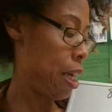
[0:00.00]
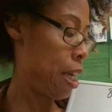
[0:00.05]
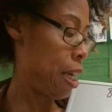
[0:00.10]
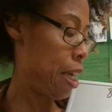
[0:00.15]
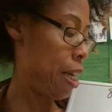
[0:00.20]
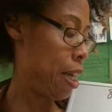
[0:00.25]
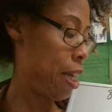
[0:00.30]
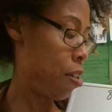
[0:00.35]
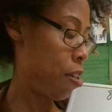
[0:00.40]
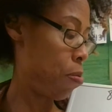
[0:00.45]

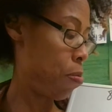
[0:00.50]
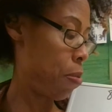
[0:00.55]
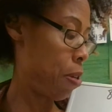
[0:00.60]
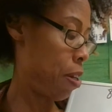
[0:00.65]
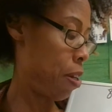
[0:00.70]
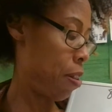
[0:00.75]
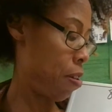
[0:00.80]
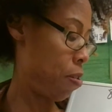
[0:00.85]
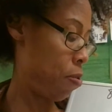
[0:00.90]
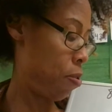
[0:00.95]
in each one
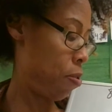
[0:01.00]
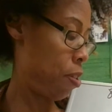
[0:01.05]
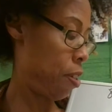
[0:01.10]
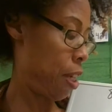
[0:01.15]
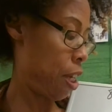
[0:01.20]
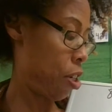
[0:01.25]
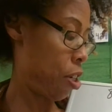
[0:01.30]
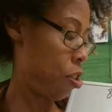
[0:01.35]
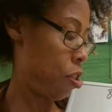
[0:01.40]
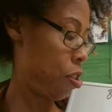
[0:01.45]
of those
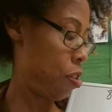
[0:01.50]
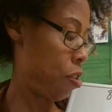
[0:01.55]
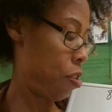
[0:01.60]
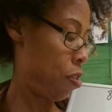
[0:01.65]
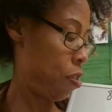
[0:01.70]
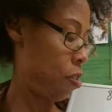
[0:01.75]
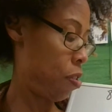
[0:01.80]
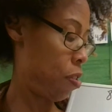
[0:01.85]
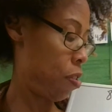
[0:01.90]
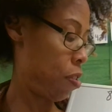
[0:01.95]

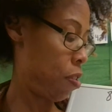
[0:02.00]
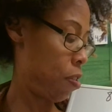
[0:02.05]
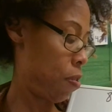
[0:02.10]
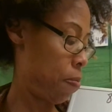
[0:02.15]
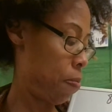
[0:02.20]
sections,